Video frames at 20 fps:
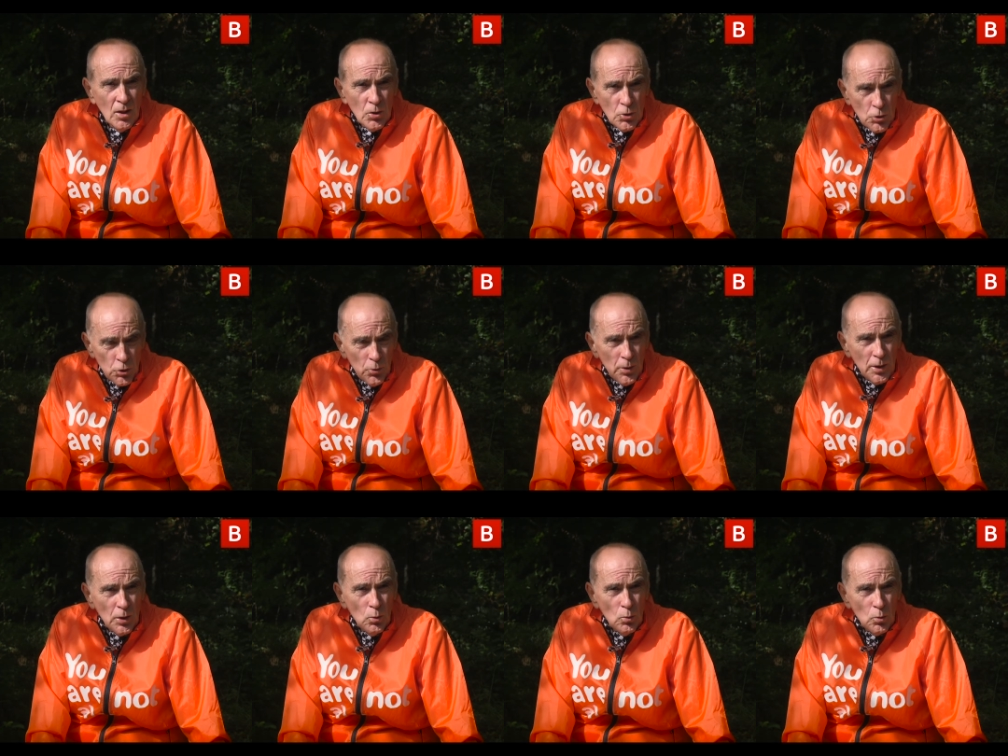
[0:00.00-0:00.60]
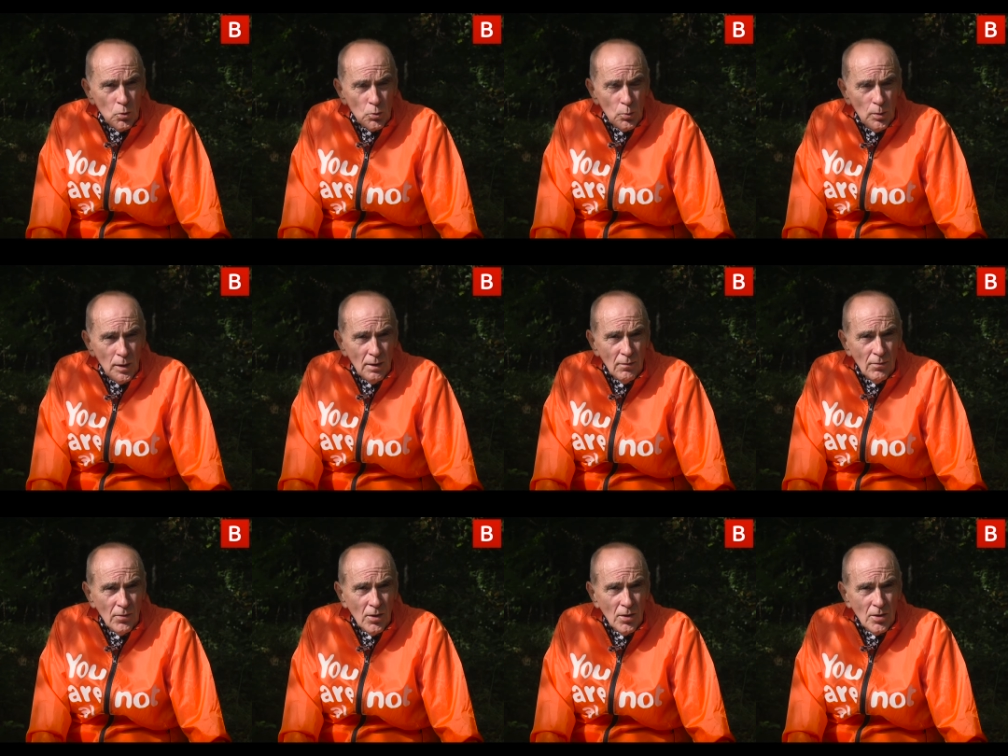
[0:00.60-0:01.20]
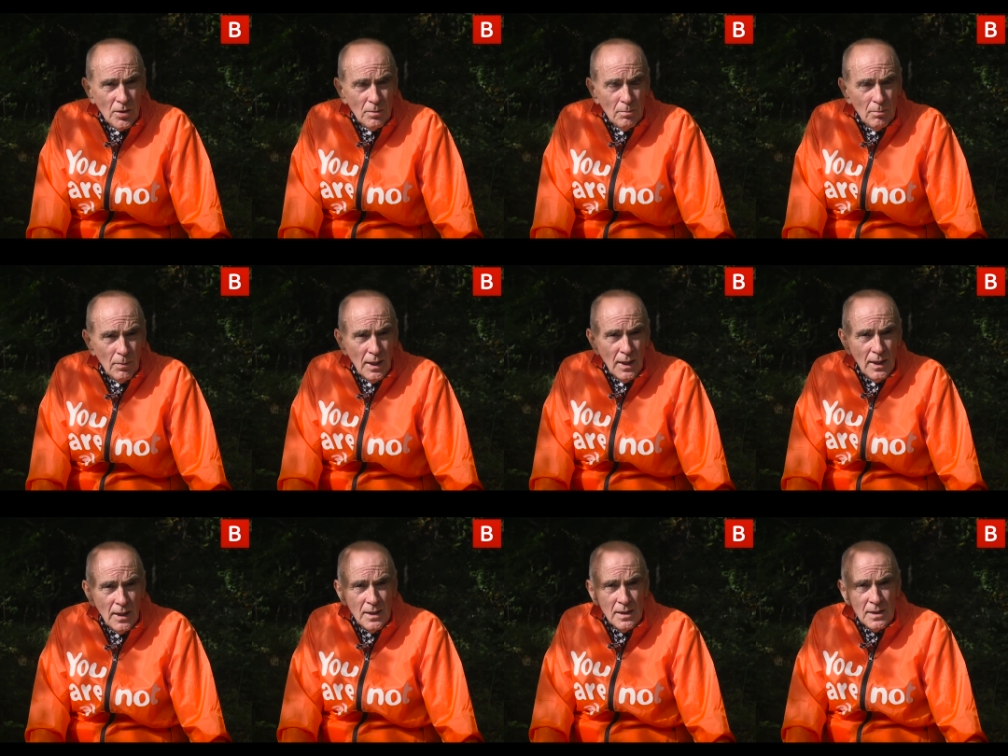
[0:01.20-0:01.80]
During those 12,000
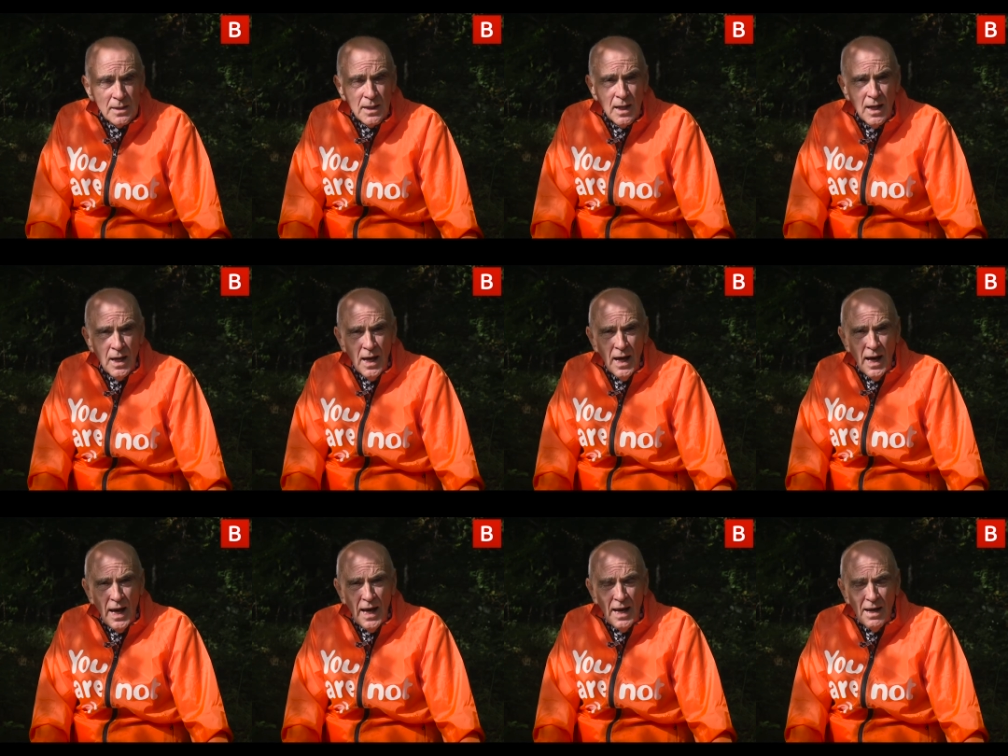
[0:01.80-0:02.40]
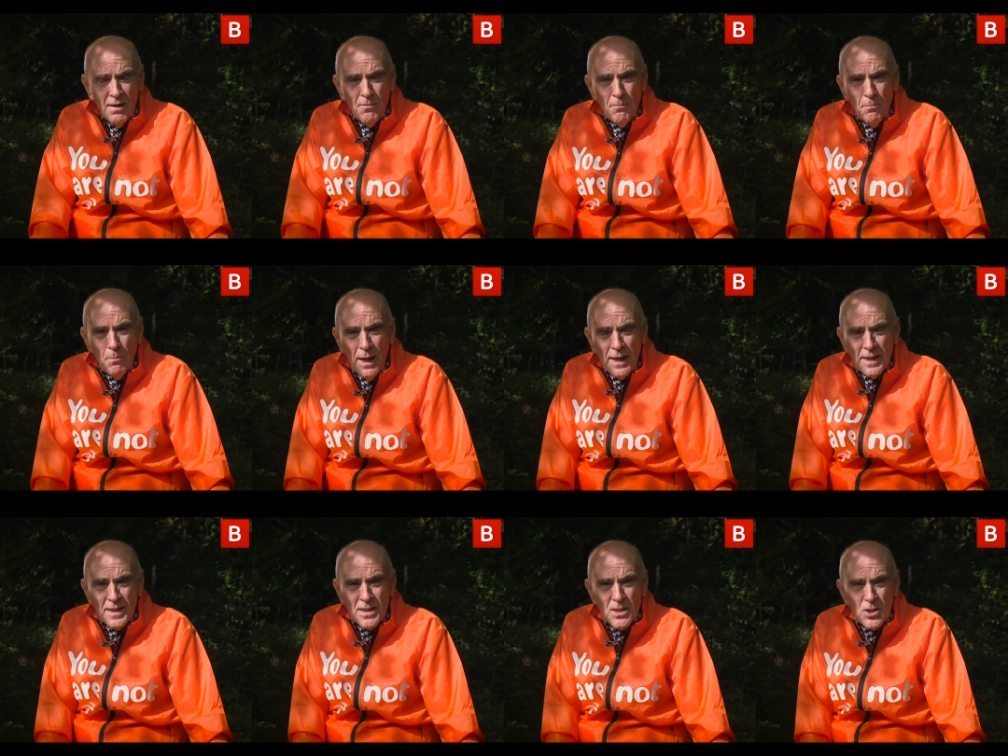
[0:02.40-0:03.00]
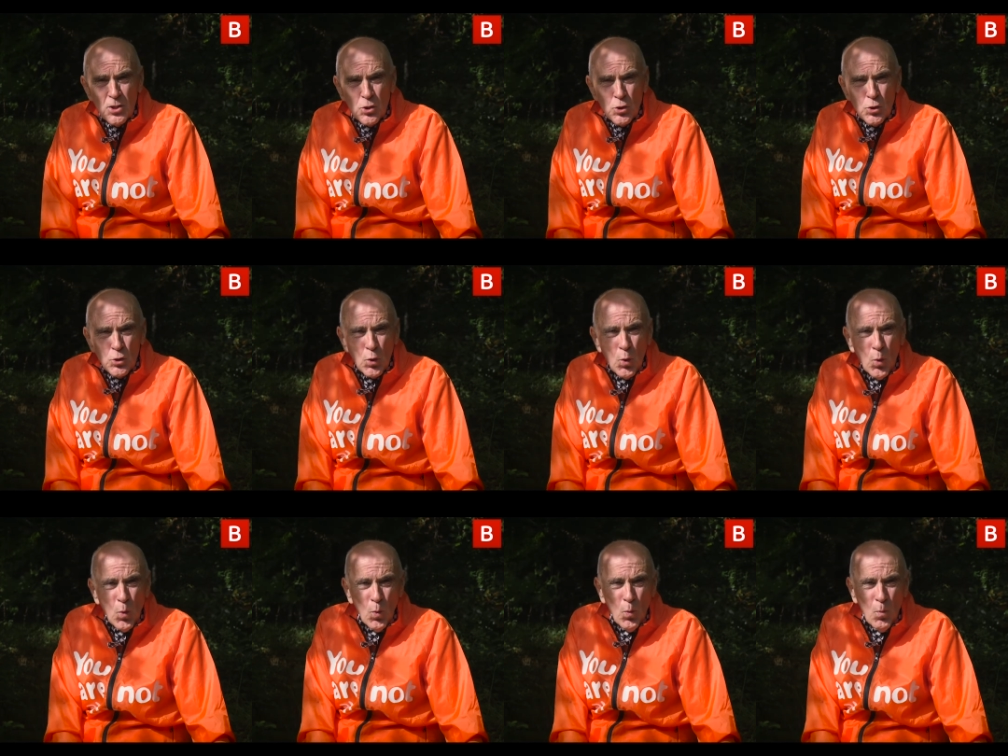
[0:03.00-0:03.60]
miles, I've met
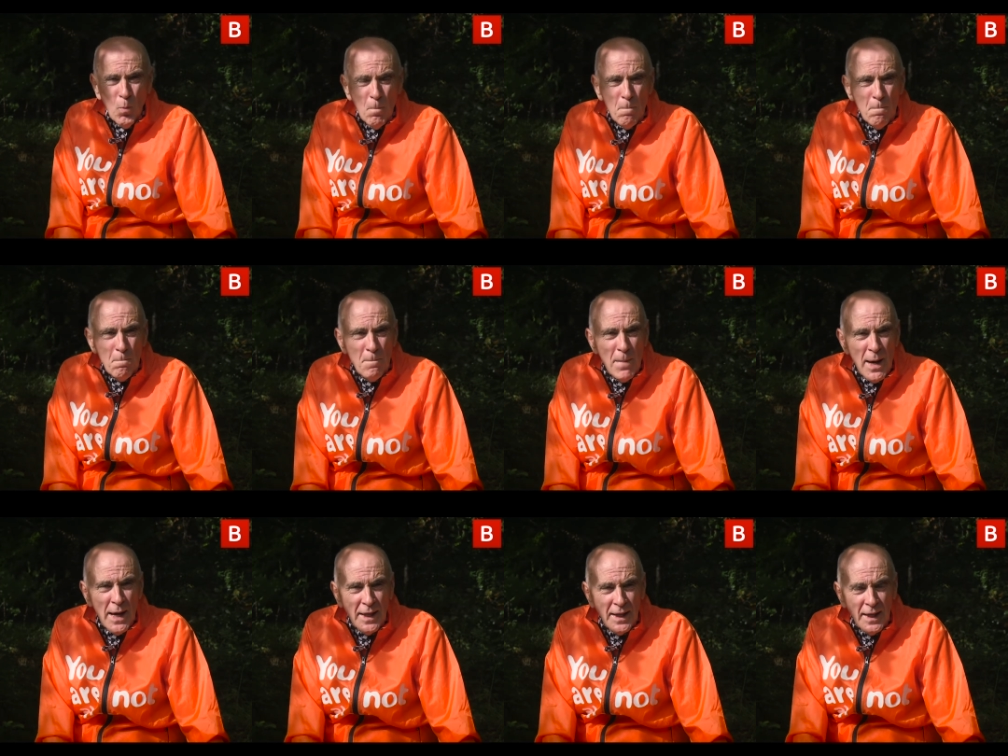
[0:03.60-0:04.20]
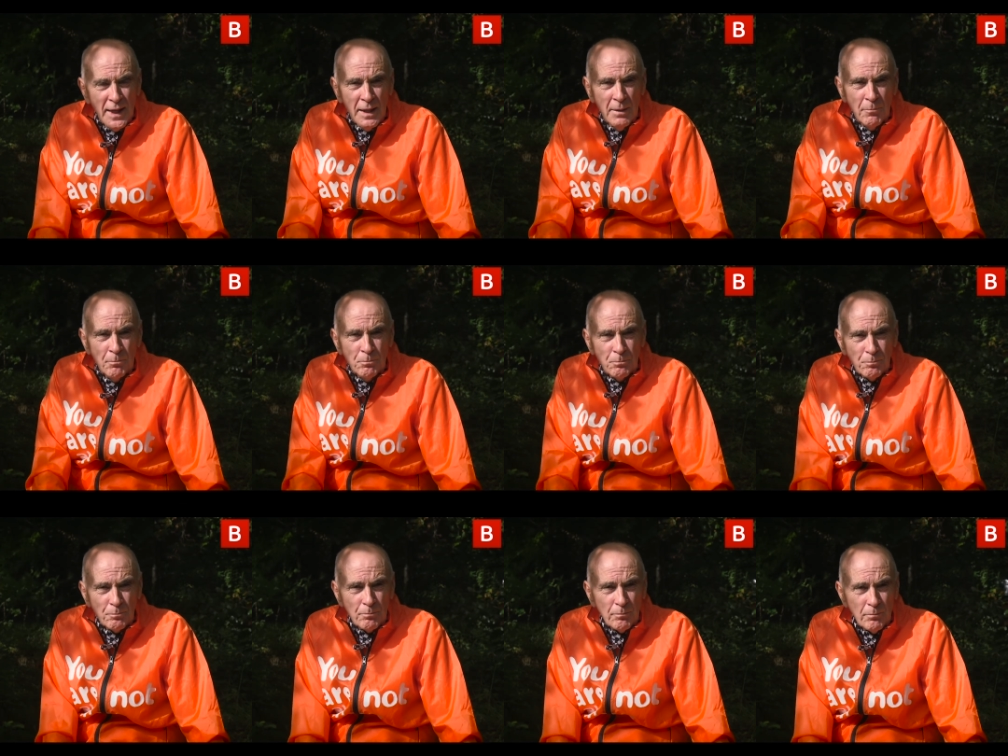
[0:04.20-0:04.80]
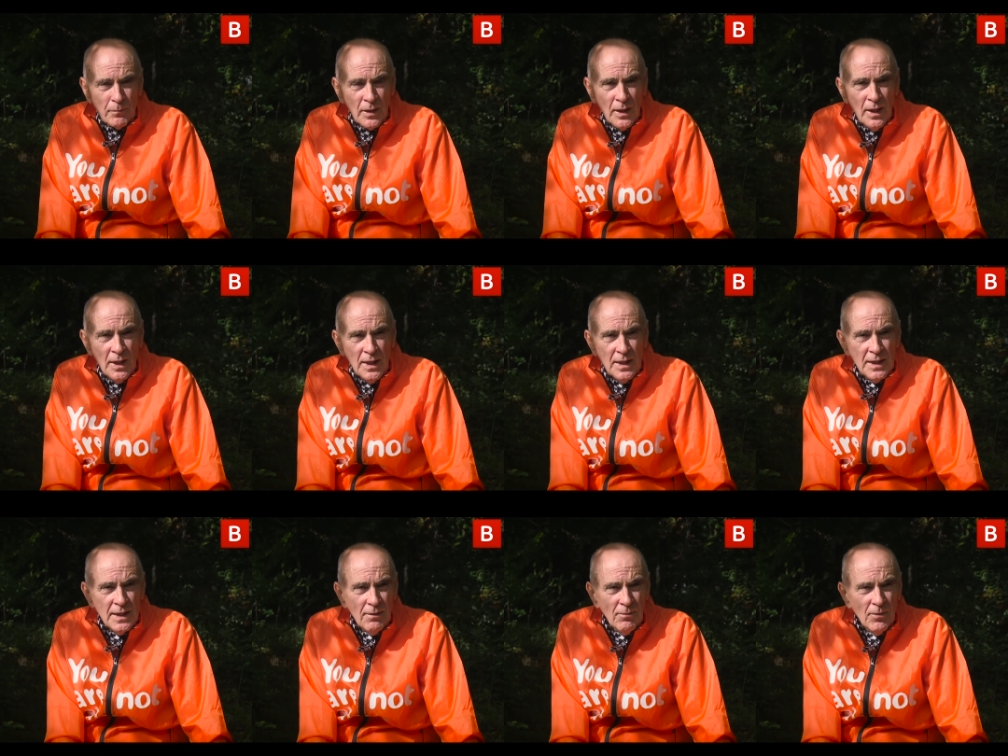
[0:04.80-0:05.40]
so many
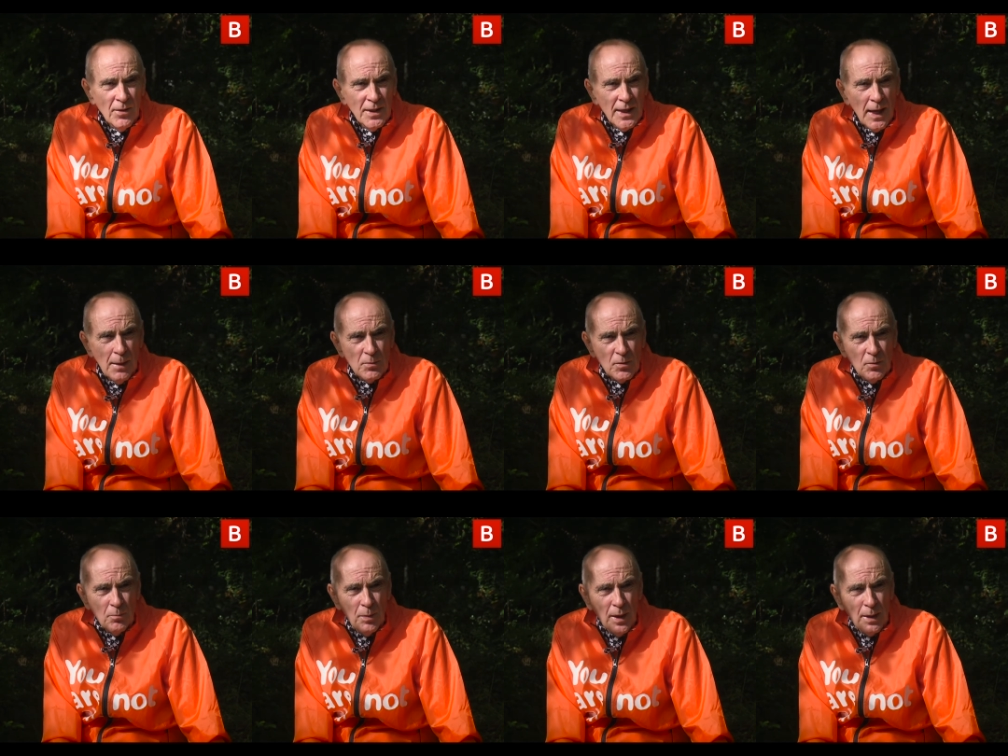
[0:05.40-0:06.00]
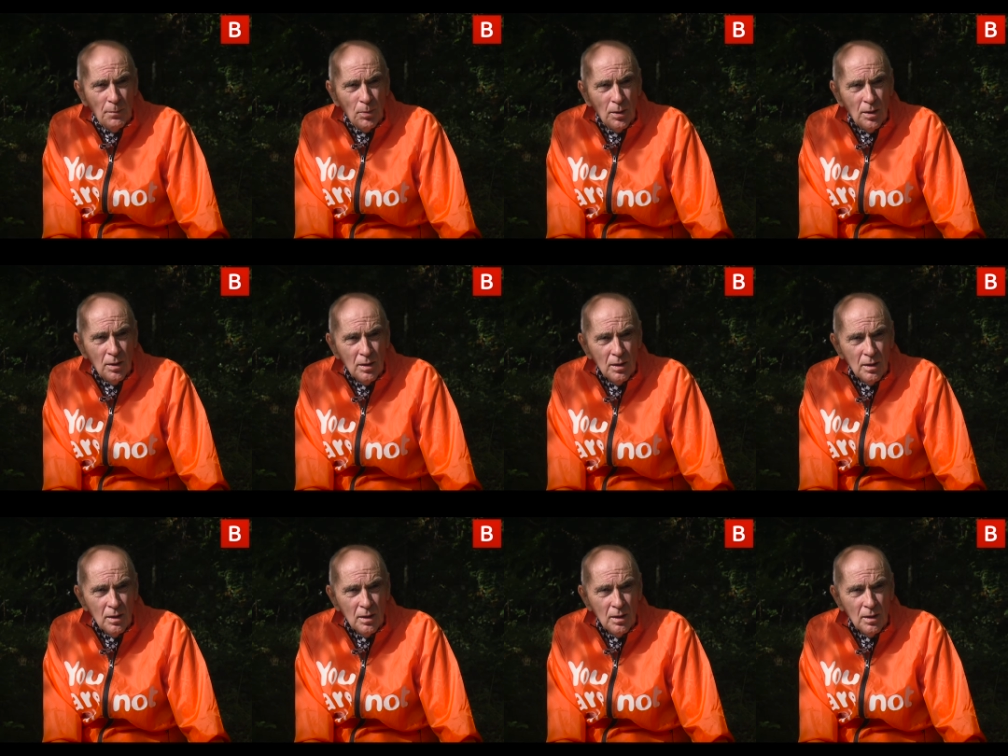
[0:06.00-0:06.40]
different types of people.